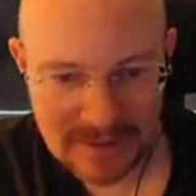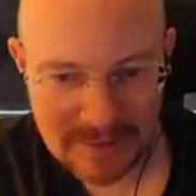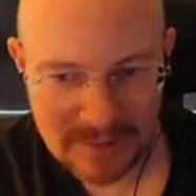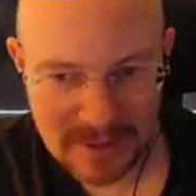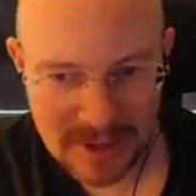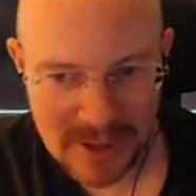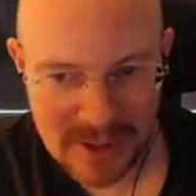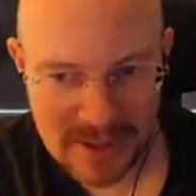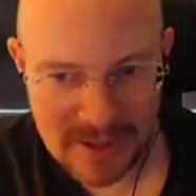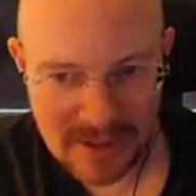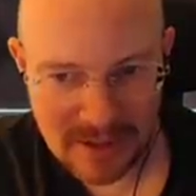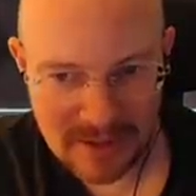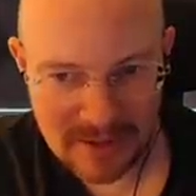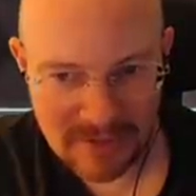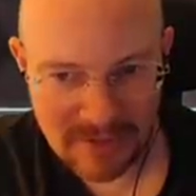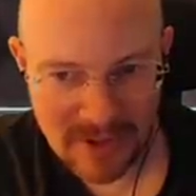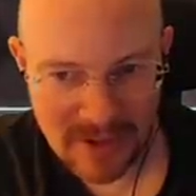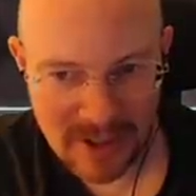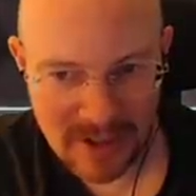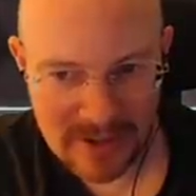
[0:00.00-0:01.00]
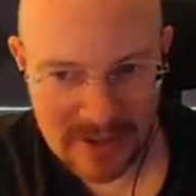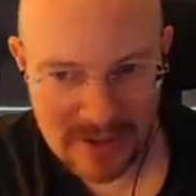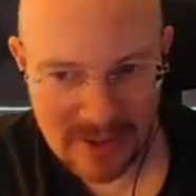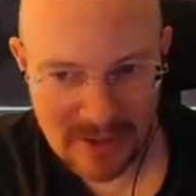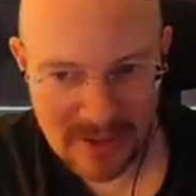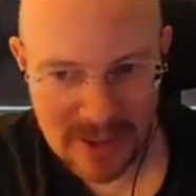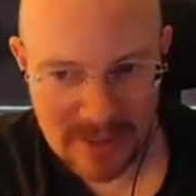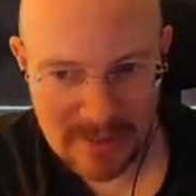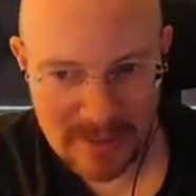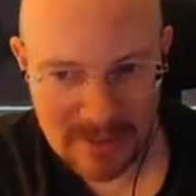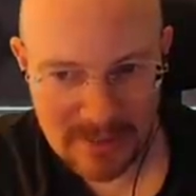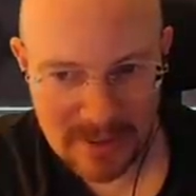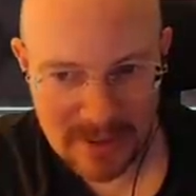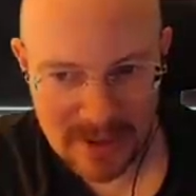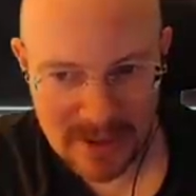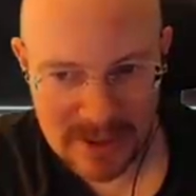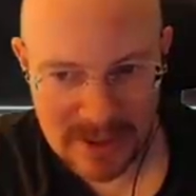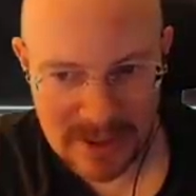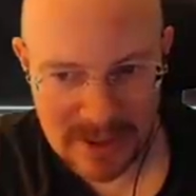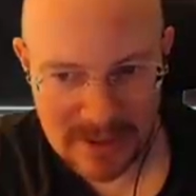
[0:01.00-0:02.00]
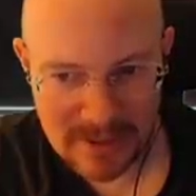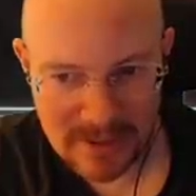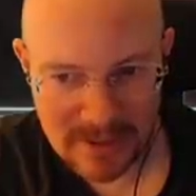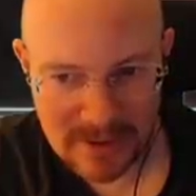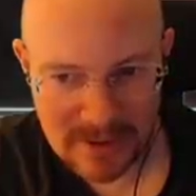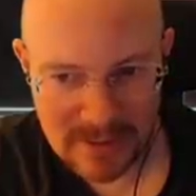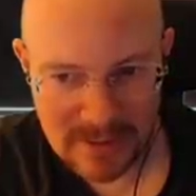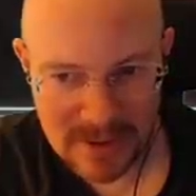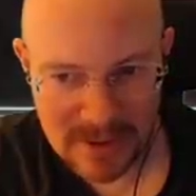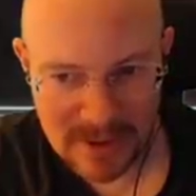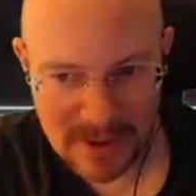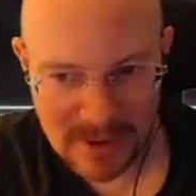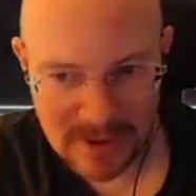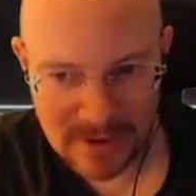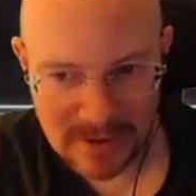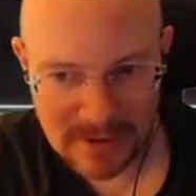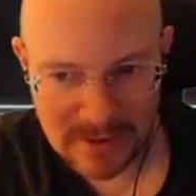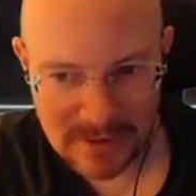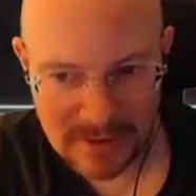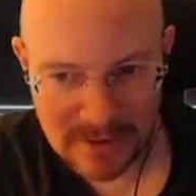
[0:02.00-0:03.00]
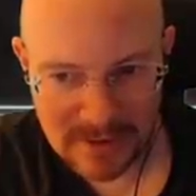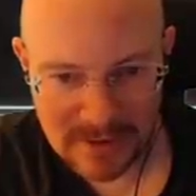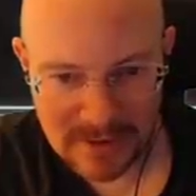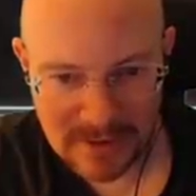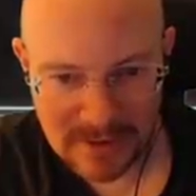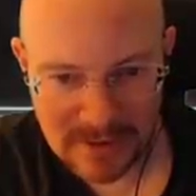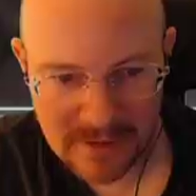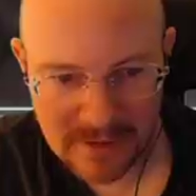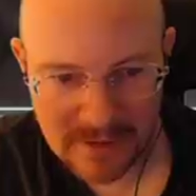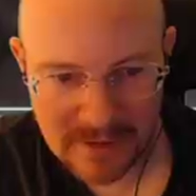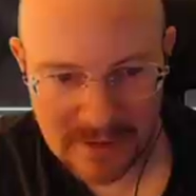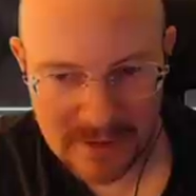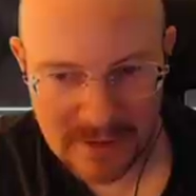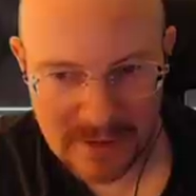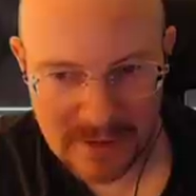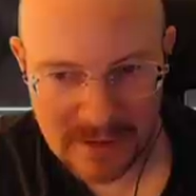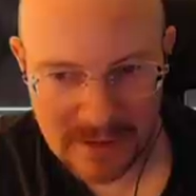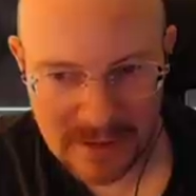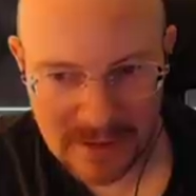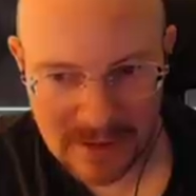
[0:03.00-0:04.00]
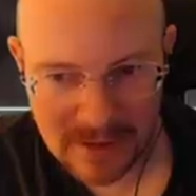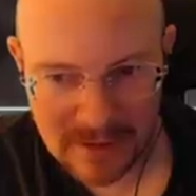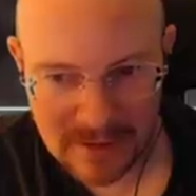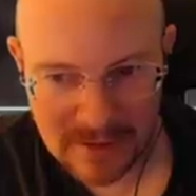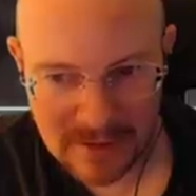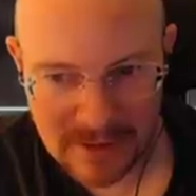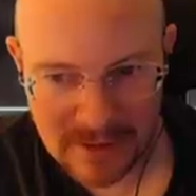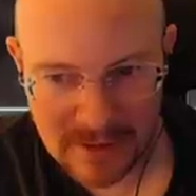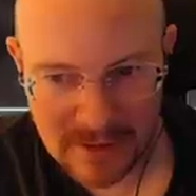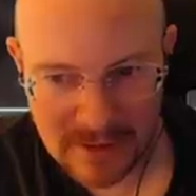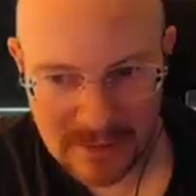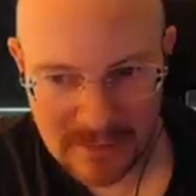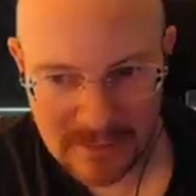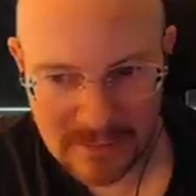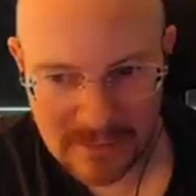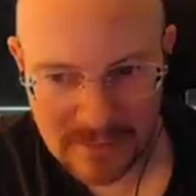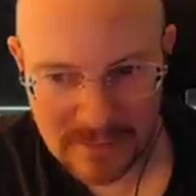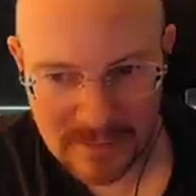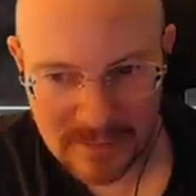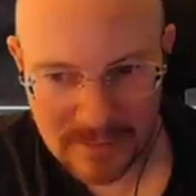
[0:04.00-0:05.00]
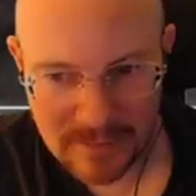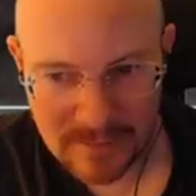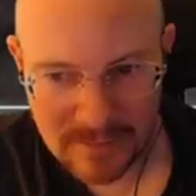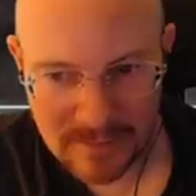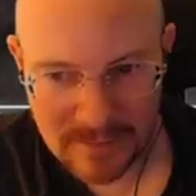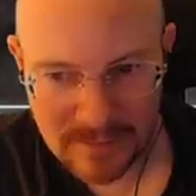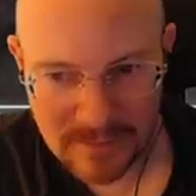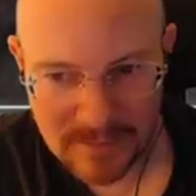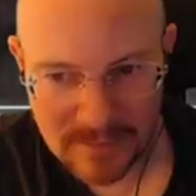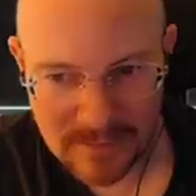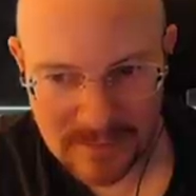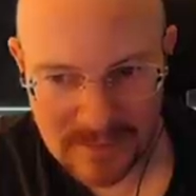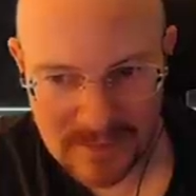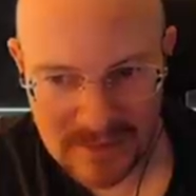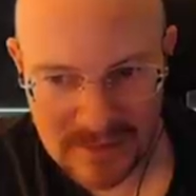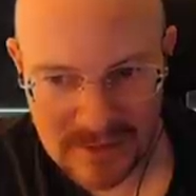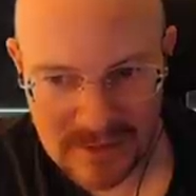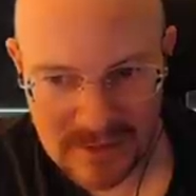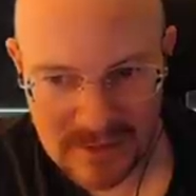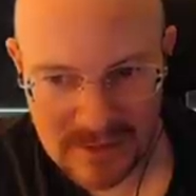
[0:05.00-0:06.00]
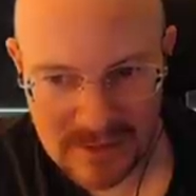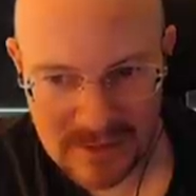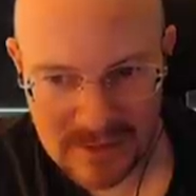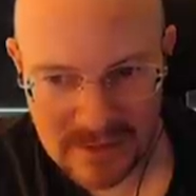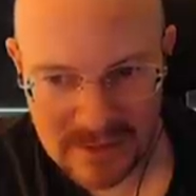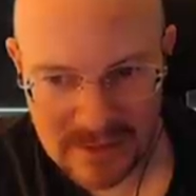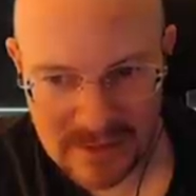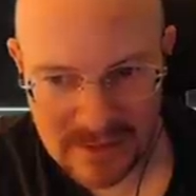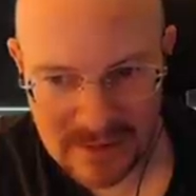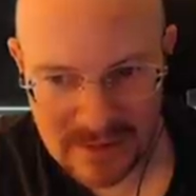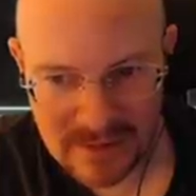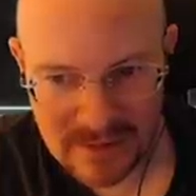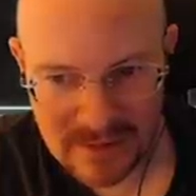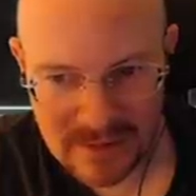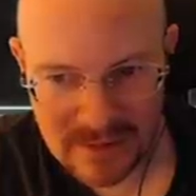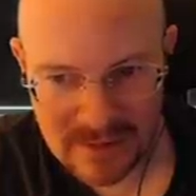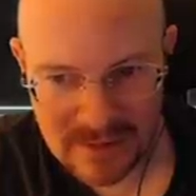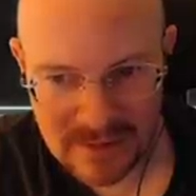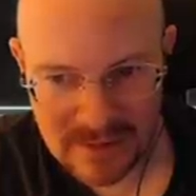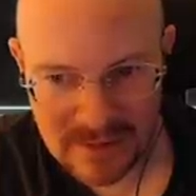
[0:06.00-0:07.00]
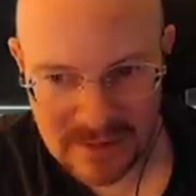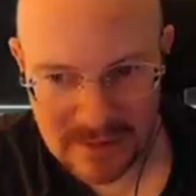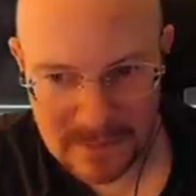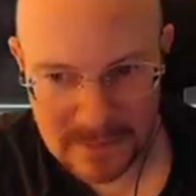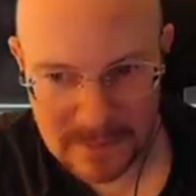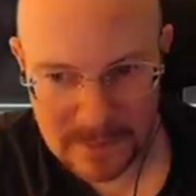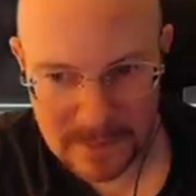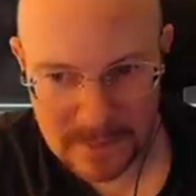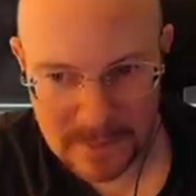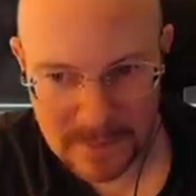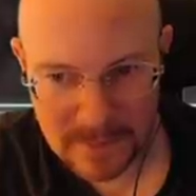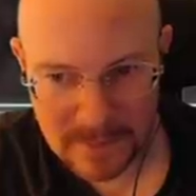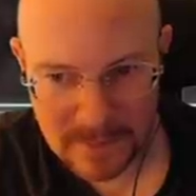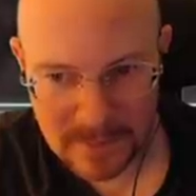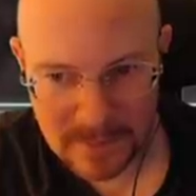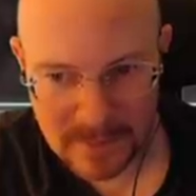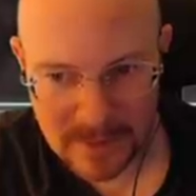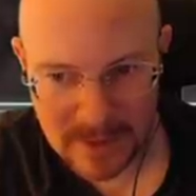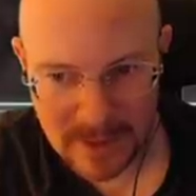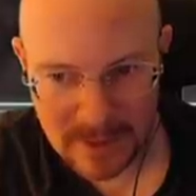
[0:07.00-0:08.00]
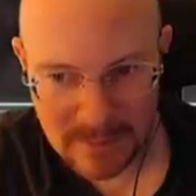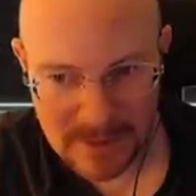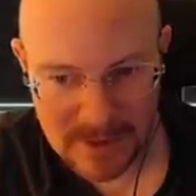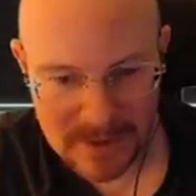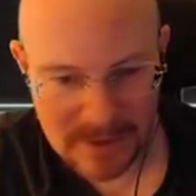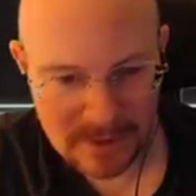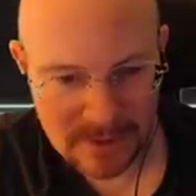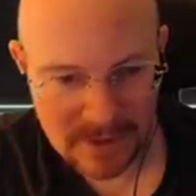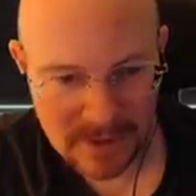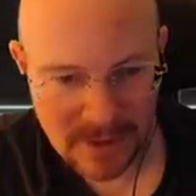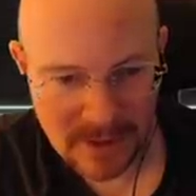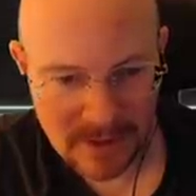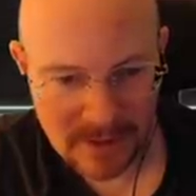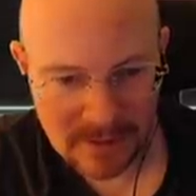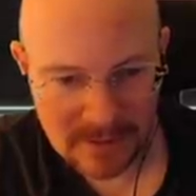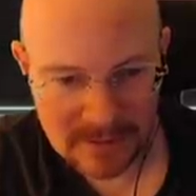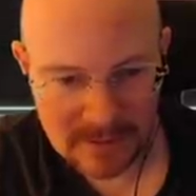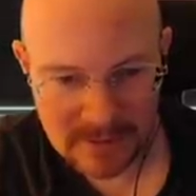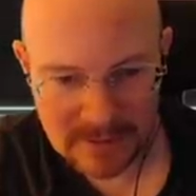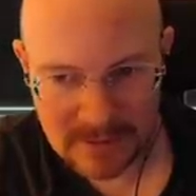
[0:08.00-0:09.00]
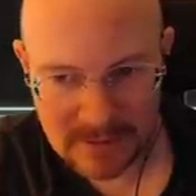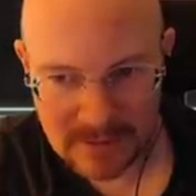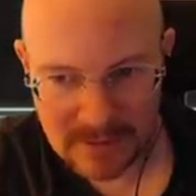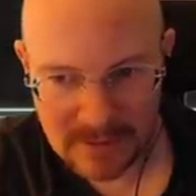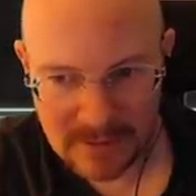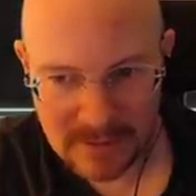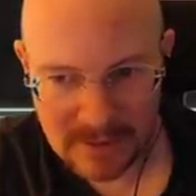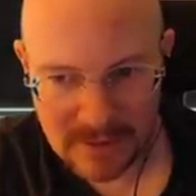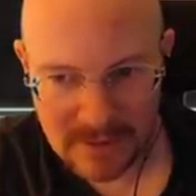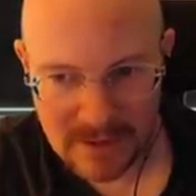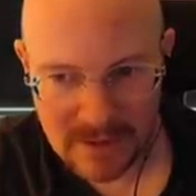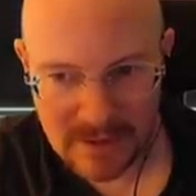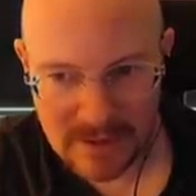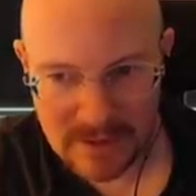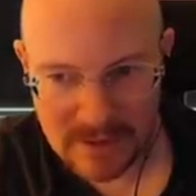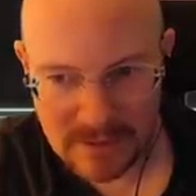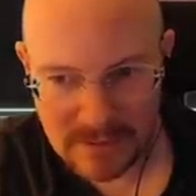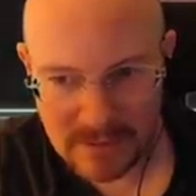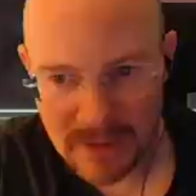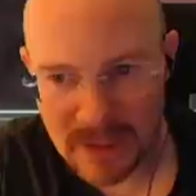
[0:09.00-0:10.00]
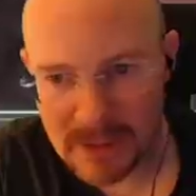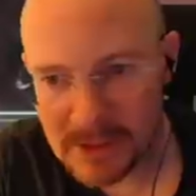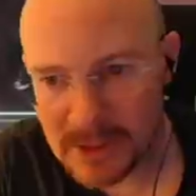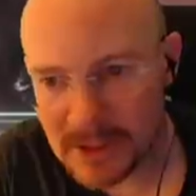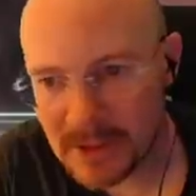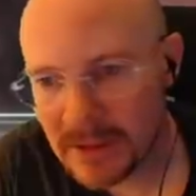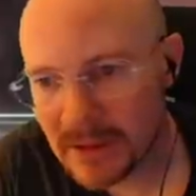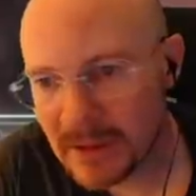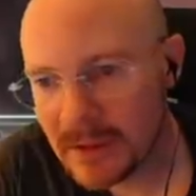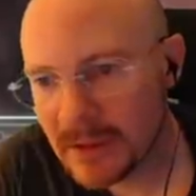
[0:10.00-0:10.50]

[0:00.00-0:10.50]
We didn't start the fire. It's always been burning since the world's been turning. Can a crew kill him? Um, okay, missile down. So maybe.